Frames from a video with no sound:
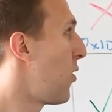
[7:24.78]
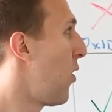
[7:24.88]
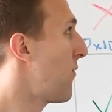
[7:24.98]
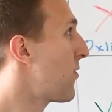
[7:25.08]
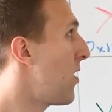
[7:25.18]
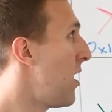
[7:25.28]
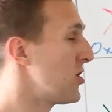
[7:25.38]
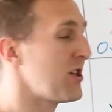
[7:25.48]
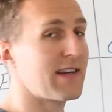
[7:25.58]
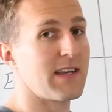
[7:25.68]
overall
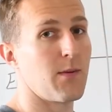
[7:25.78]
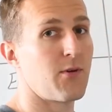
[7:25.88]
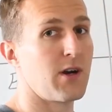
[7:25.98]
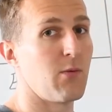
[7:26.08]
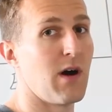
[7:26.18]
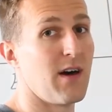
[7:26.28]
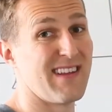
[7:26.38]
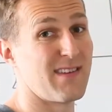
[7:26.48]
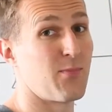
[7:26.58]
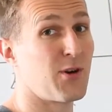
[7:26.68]
checks out pretty well, and
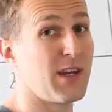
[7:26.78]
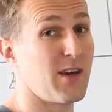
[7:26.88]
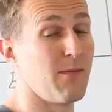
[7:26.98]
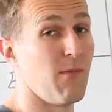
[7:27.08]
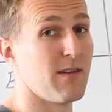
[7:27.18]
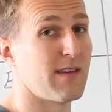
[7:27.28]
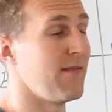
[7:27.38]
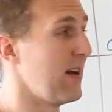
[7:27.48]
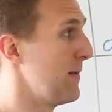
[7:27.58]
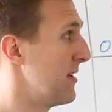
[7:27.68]
it's a pretty good
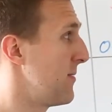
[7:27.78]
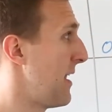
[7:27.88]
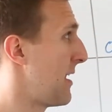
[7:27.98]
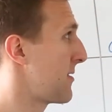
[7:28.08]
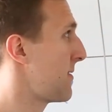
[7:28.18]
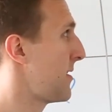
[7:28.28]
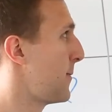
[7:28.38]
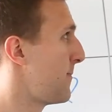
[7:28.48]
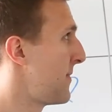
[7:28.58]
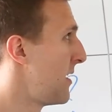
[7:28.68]
multivitamin, to be honest with
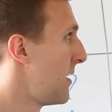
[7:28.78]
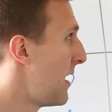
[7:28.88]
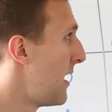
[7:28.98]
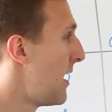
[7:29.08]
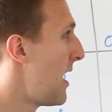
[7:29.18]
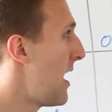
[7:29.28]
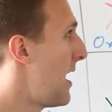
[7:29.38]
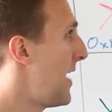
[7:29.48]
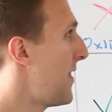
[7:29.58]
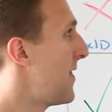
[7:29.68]
you.
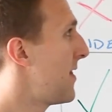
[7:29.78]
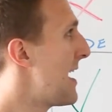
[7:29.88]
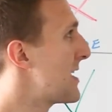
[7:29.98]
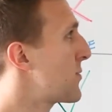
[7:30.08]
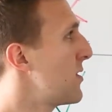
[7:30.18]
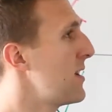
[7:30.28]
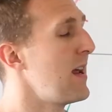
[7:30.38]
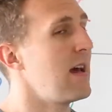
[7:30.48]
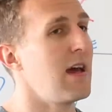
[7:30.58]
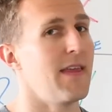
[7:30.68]
And then the last one
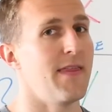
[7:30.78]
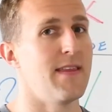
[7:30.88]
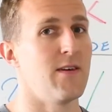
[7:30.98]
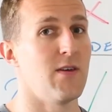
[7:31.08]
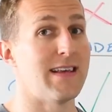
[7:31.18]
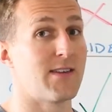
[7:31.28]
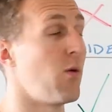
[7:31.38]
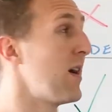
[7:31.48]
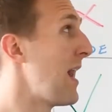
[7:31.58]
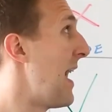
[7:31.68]
is the
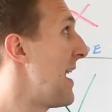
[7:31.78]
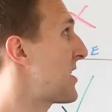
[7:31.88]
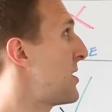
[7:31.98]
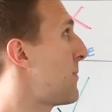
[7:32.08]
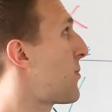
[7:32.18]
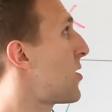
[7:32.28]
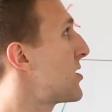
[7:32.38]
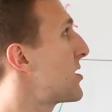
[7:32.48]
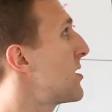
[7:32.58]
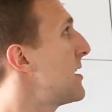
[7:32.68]
one I actually
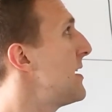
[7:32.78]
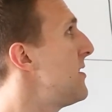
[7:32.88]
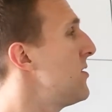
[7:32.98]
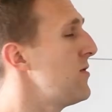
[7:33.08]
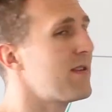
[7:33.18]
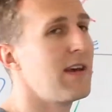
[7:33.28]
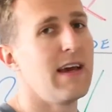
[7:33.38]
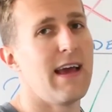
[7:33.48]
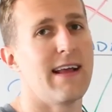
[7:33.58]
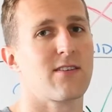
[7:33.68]
personally use.
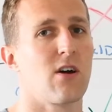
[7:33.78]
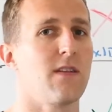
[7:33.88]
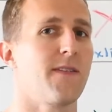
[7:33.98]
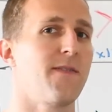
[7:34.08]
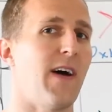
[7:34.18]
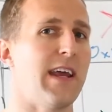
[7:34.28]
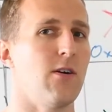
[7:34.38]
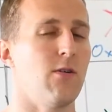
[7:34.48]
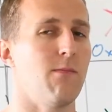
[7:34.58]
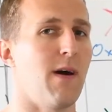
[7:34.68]
It's called
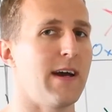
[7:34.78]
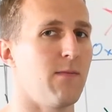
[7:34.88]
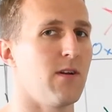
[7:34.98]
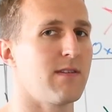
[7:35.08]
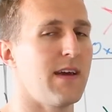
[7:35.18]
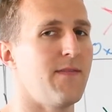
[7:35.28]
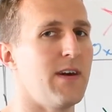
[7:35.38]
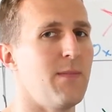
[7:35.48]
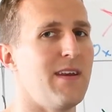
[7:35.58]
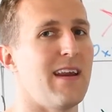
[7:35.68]
Phyto
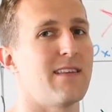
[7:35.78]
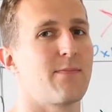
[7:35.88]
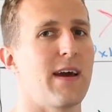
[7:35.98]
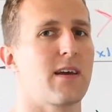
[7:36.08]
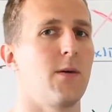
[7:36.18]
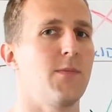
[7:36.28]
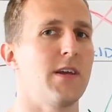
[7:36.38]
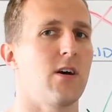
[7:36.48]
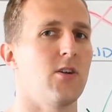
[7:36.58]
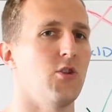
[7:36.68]
Multivitamin, and it's by a company
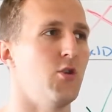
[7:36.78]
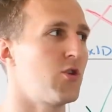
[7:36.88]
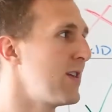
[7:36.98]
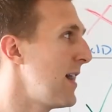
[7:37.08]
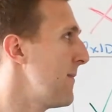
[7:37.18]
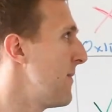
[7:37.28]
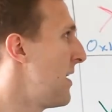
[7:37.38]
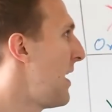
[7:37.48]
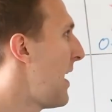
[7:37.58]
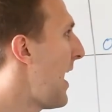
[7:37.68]
called Nutridyne.
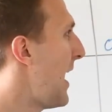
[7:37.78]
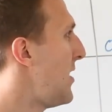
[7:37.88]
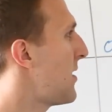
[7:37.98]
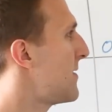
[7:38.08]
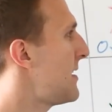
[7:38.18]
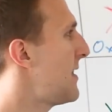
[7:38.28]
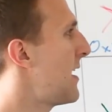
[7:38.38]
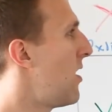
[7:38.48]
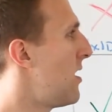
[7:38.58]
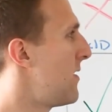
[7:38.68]
And you can see
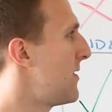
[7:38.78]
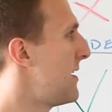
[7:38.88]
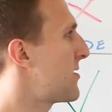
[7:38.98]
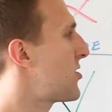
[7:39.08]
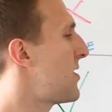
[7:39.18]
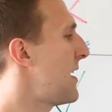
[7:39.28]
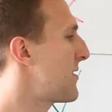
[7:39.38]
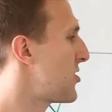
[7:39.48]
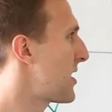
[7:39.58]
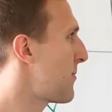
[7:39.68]
that all these things
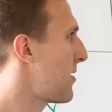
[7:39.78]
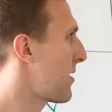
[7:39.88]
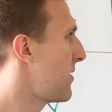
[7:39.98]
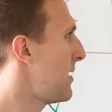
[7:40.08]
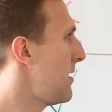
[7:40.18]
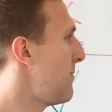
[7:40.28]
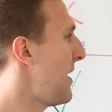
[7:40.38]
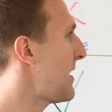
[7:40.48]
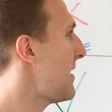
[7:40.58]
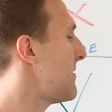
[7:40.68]
are checkmarked. The
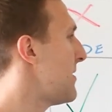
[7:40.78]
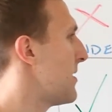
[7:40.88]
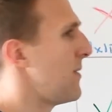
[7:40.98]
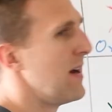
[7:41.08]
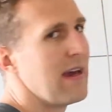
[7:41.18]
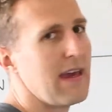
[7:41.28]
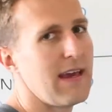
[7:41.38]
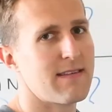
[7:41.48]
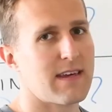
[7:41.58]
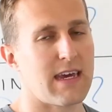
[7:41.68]
magnesium
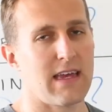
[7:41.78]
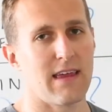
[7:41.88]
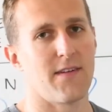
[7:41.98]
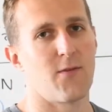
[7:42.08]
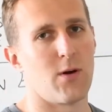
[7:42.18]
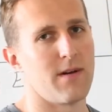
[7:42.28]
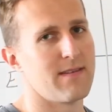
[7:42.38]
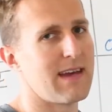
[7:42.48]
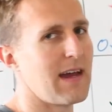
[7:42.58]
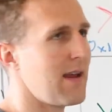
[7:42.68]
is a chelated form,
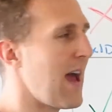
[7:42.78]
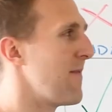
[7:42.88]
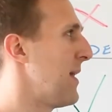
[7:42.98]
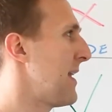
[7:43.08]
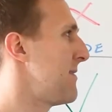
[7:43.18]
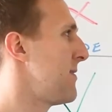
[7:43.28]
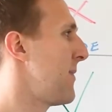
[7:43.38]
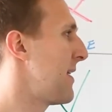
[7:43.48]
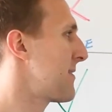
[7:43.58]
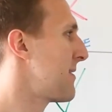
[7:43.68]
does not have magnesium
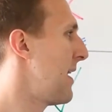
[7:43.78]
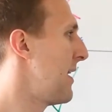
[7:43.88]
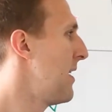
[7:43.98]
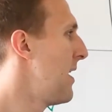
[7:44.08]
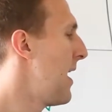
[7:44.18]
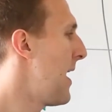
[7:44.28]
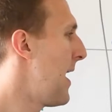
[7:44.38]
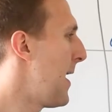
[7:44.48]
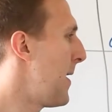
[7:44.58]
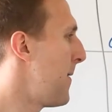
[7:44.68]
oxide.
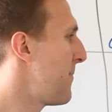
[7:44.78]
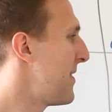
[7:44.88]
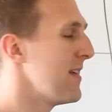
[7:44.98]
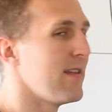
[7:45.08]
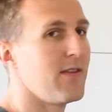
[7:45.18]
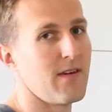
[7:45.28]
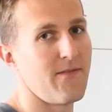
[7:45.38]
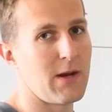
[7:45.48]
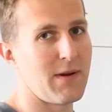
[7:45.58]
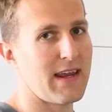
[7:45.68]
The
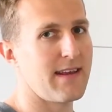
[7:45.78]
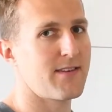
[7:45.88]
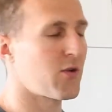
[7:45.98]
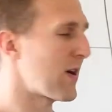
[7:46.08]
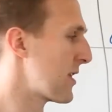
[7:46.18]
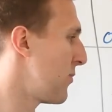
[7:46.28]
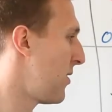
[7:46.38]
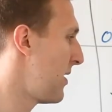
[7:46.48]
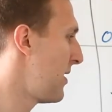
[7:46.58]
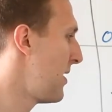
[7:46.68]
vitamin E is the correct one.